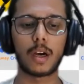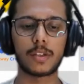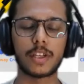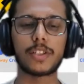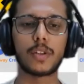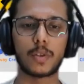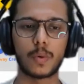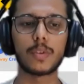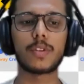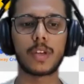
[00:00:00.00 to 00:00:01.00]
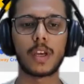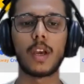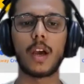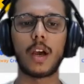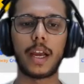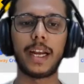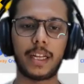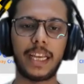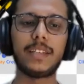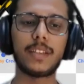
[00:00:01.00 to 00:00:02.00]
uh, session courts
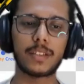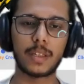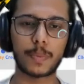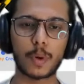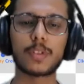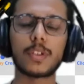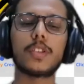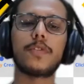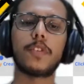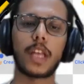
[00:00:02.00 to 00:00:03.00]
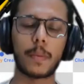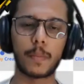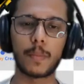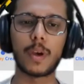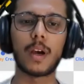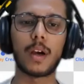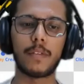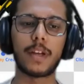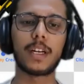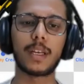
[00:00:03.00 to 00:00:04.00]
uh, it eases the process for them
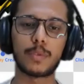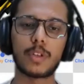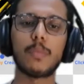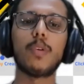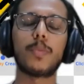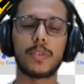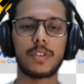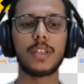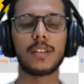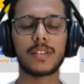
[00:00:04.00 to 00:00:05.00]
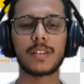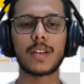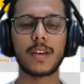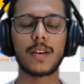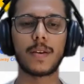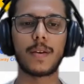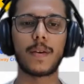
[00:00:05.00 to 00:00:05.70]
uh, when it comes to remote proceedings